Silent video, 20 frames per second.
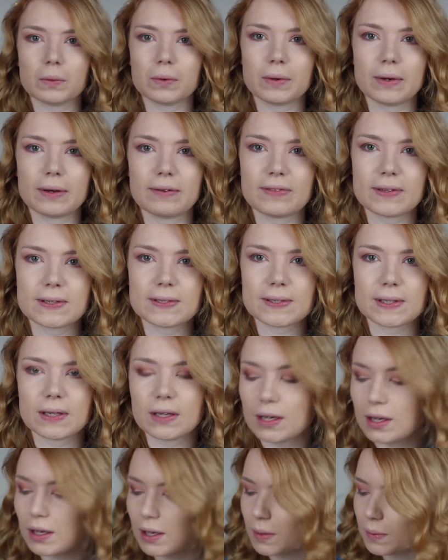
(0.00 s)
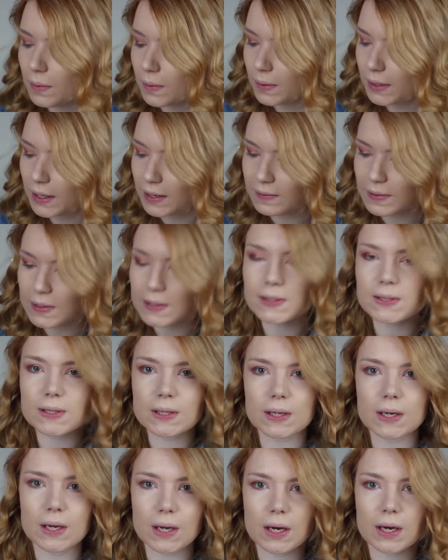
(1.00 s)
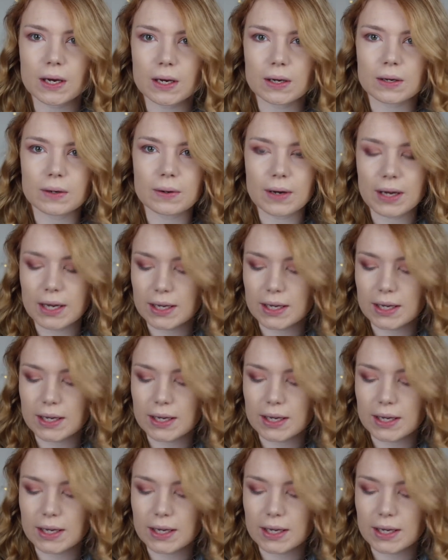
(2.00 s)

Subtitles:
we'll give this a go.